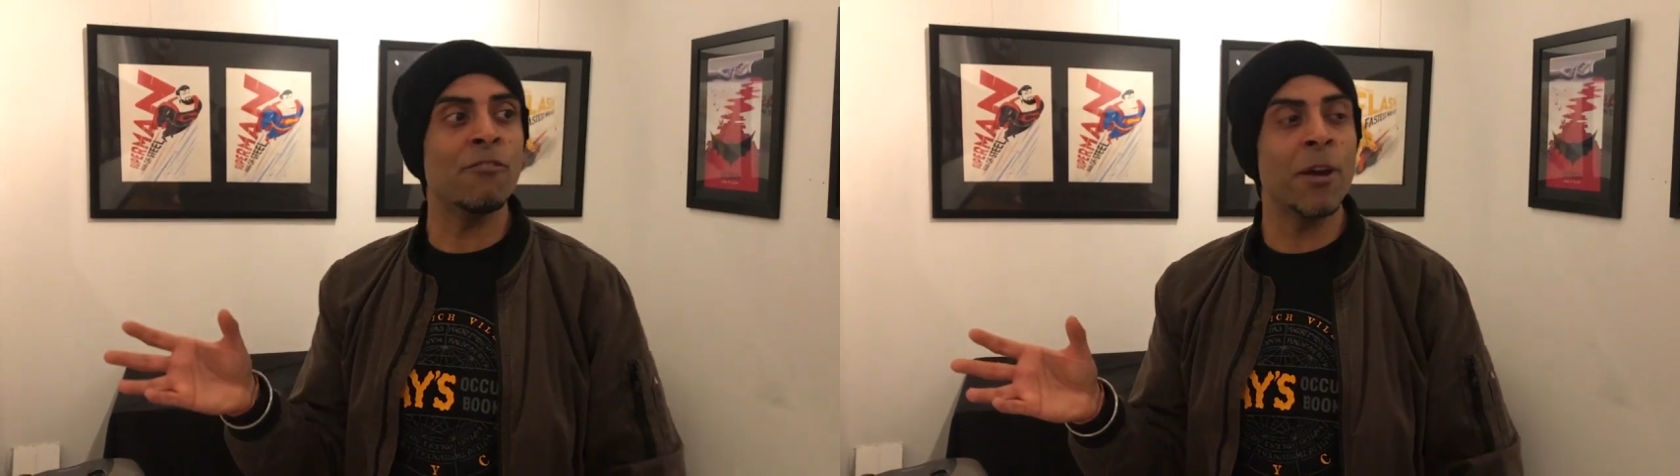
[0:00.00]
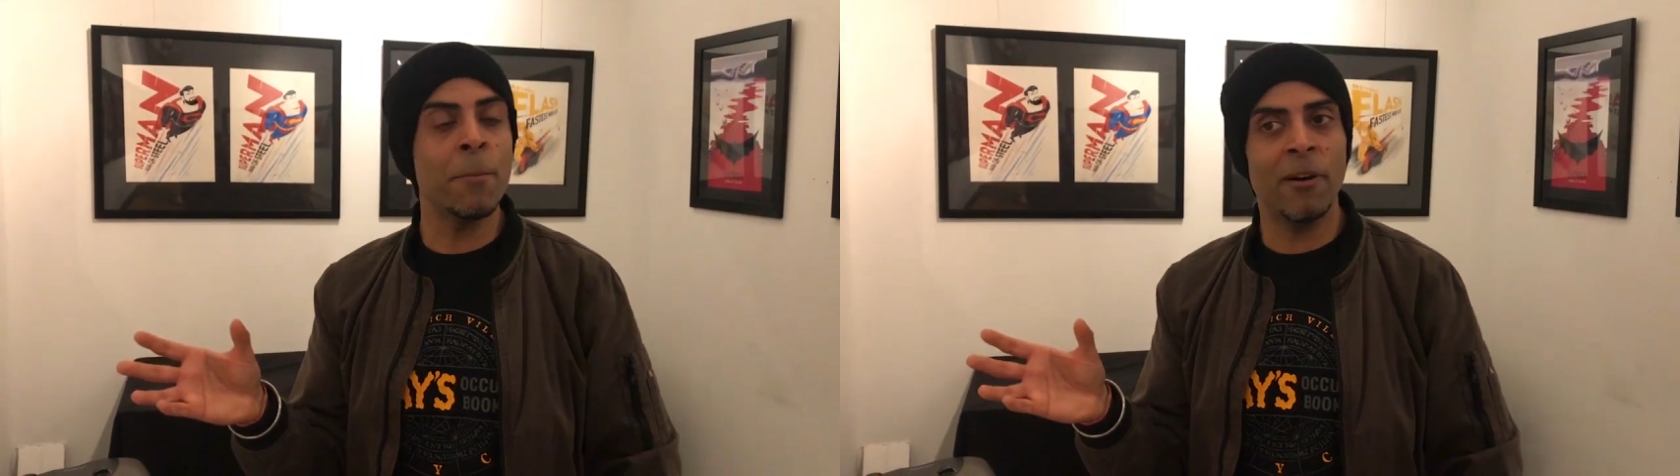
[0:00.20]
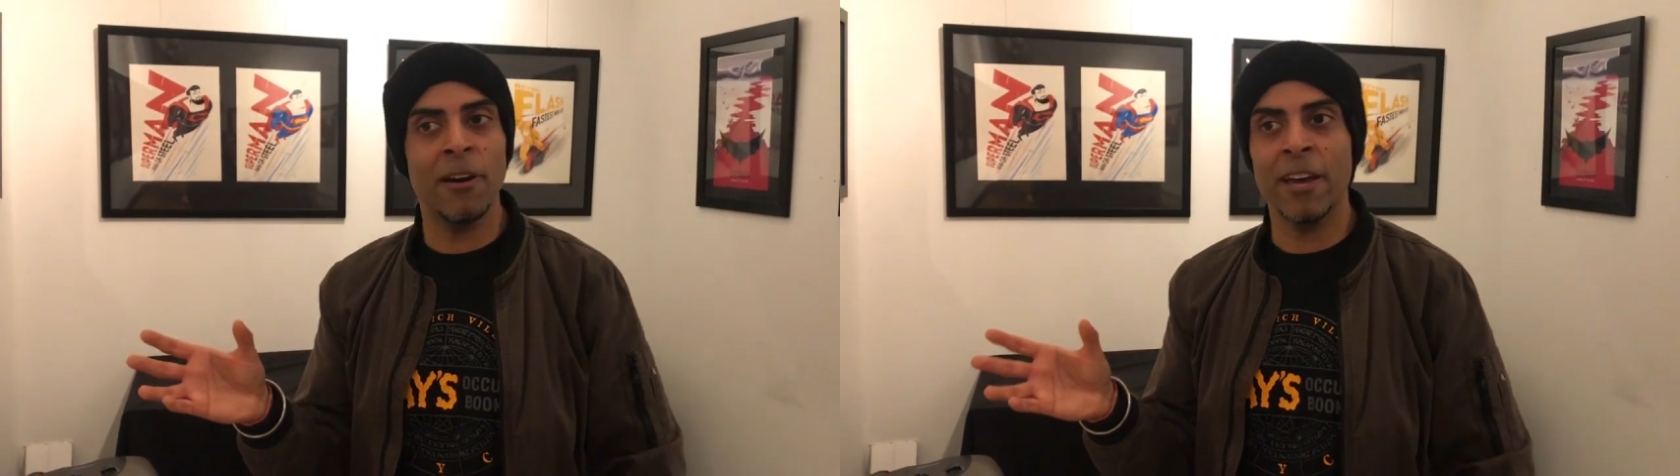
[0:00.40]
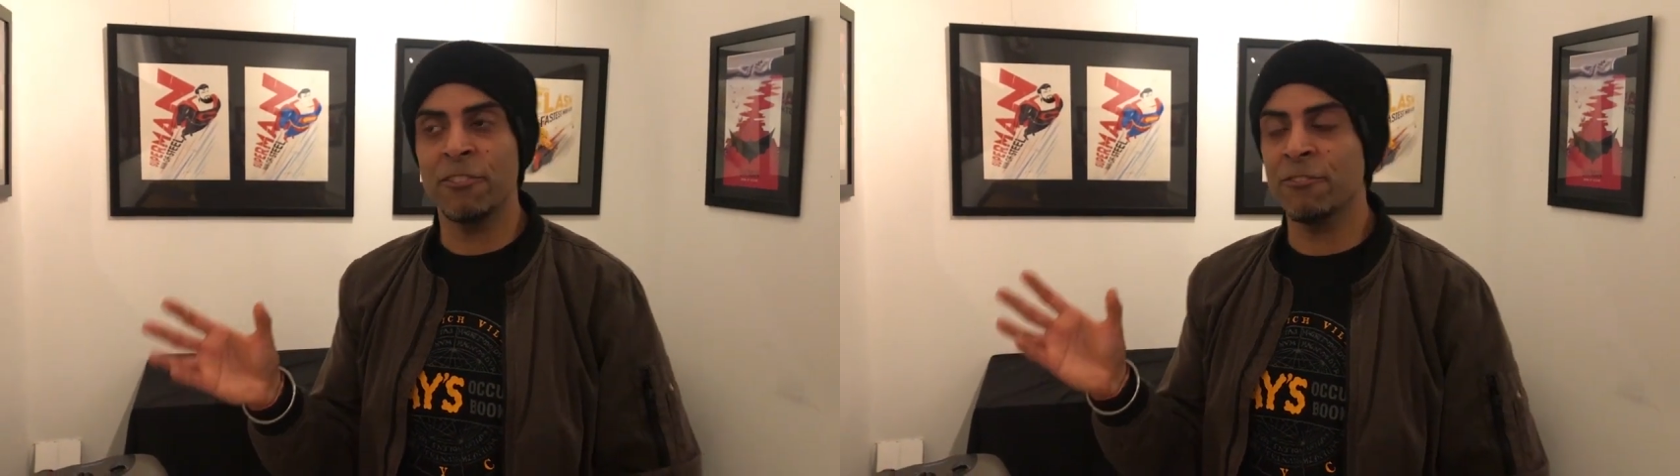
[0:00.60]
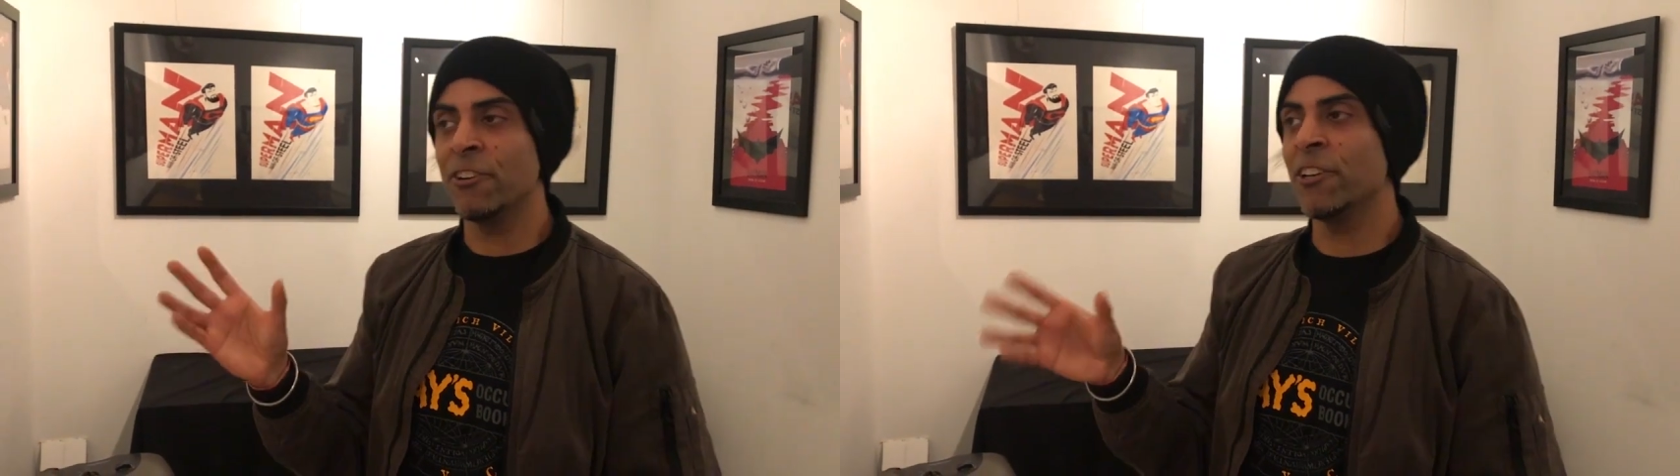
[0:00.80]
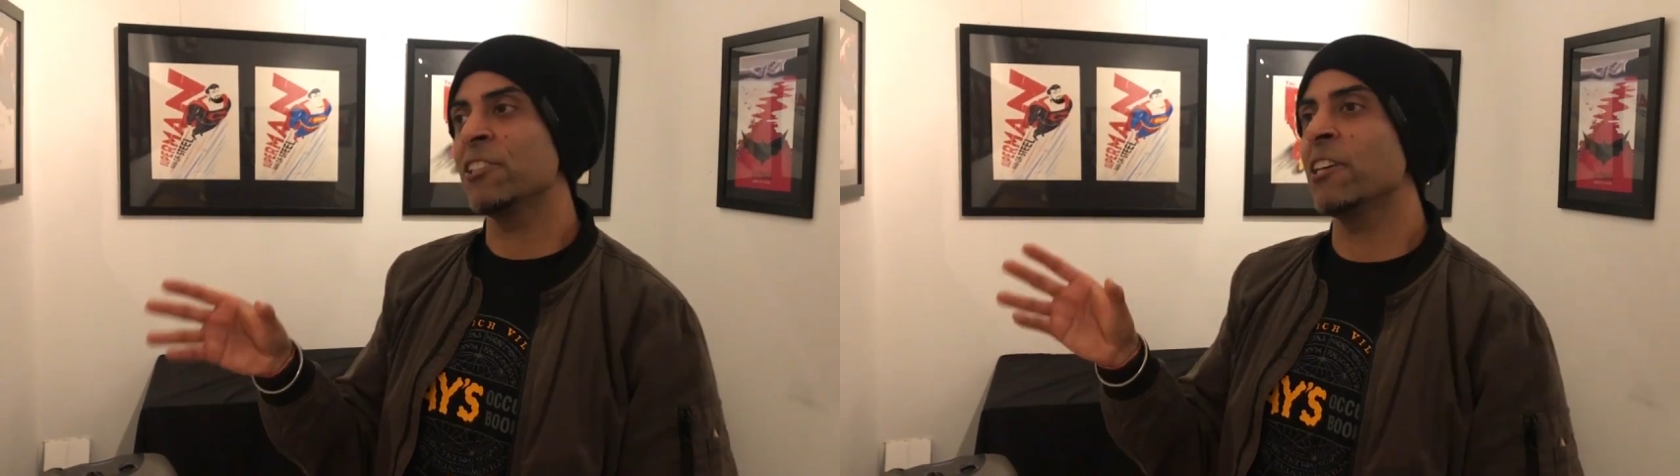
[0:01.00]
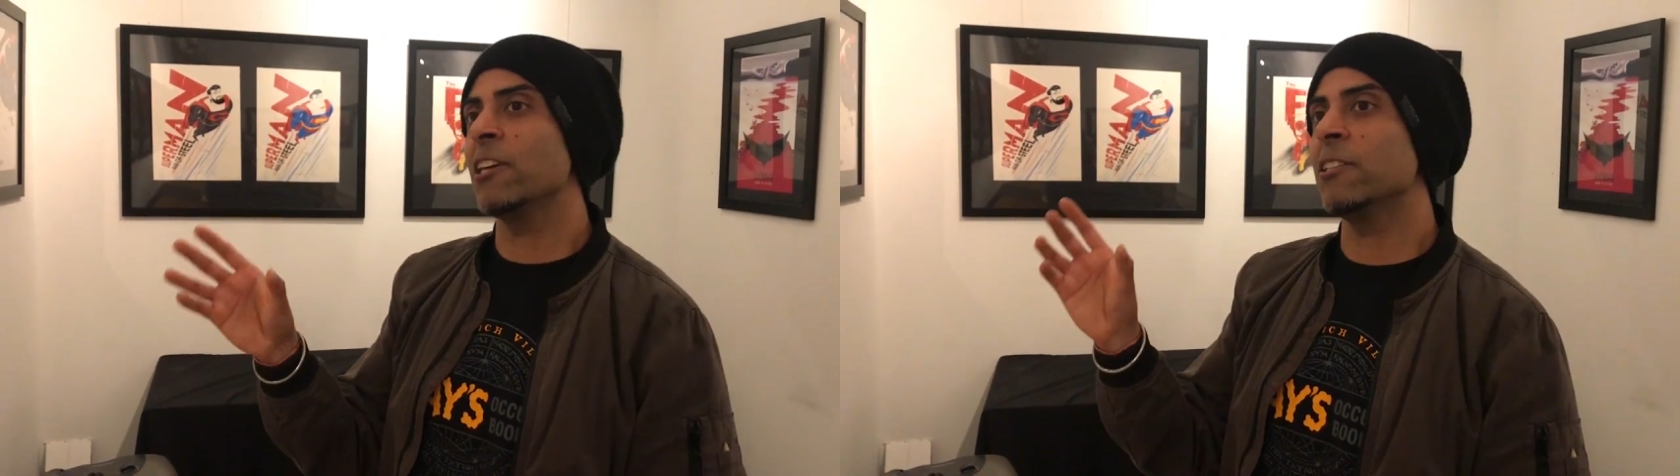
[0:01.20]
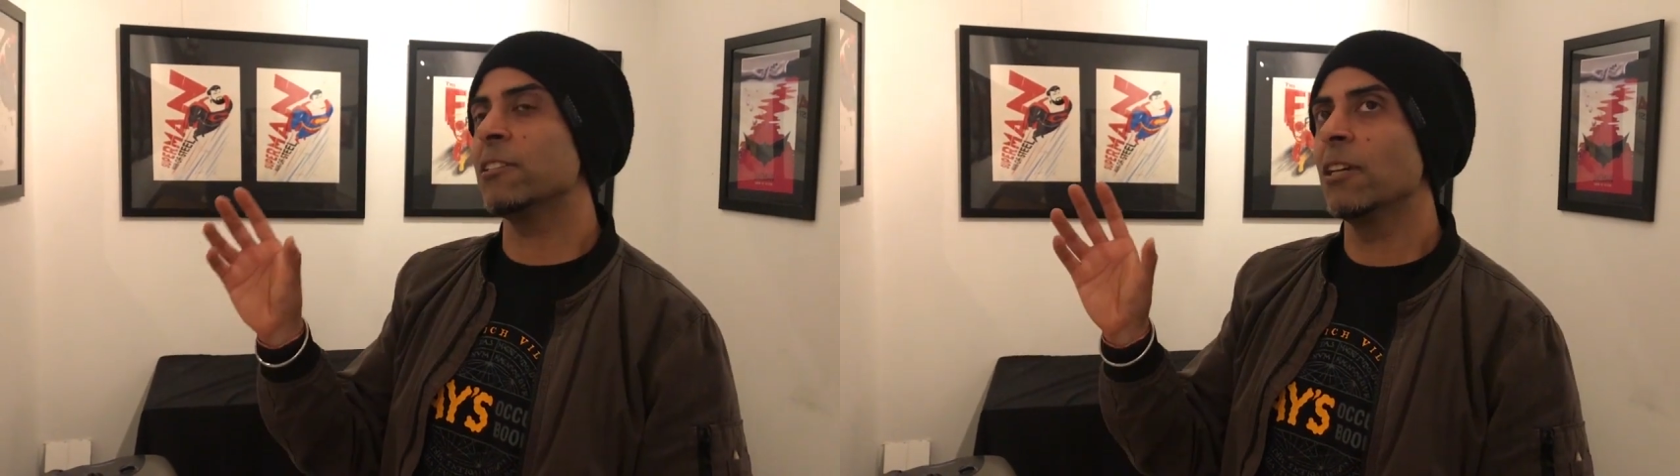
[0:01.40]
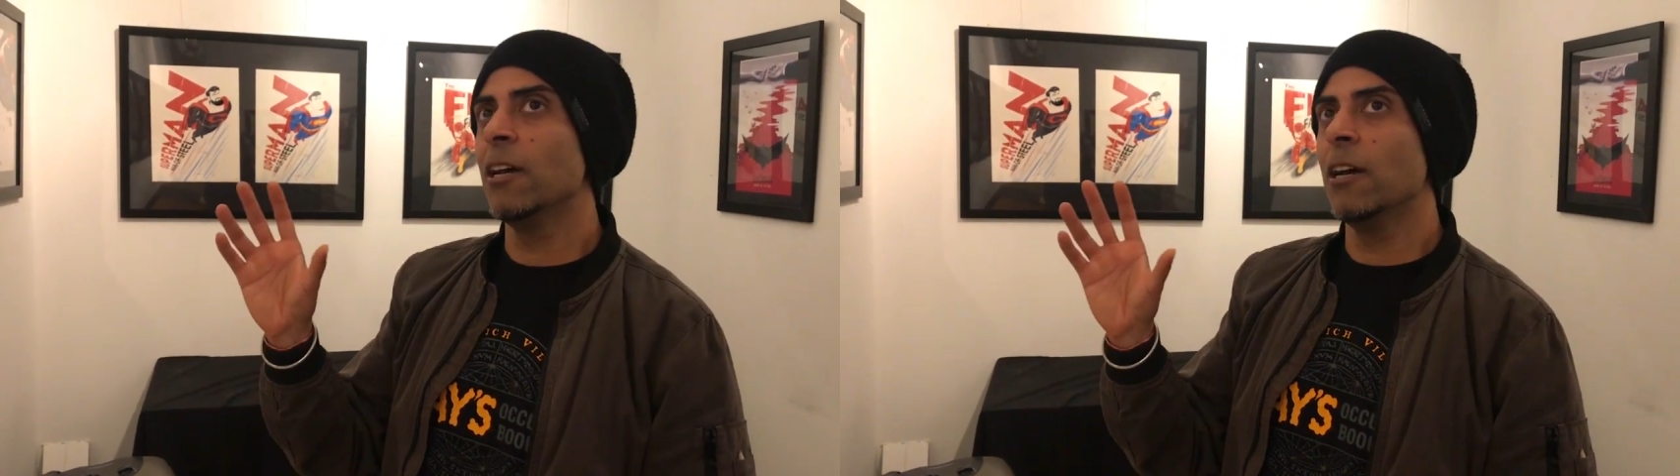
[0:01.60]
for Empire, and the funniest thing is,